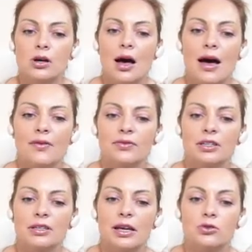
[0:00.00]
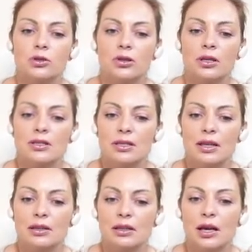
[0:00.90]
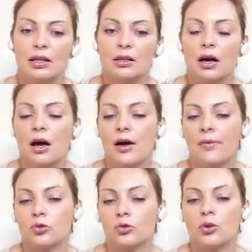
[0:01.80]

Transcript: So after that, you can send it um,